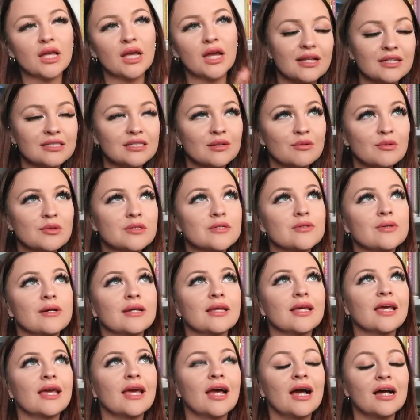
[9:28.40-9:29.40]
last time I went to
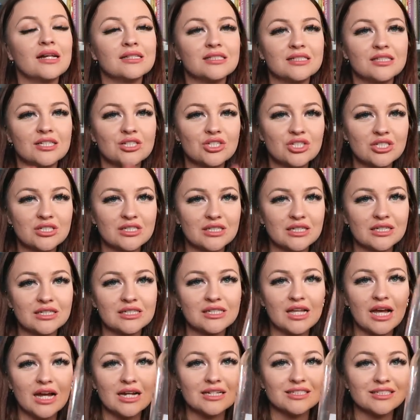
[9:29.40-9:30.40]
IKEA, I did actually see
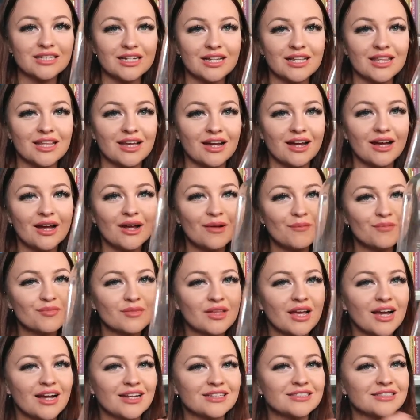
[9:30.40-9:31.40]
this idea there
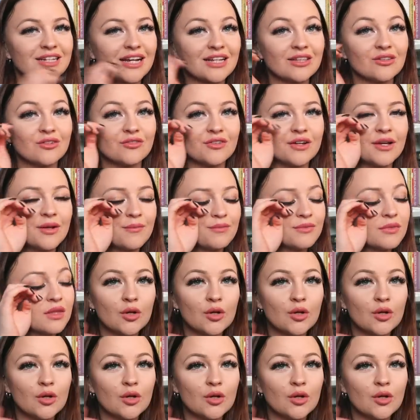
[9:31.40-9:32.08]
and I love it.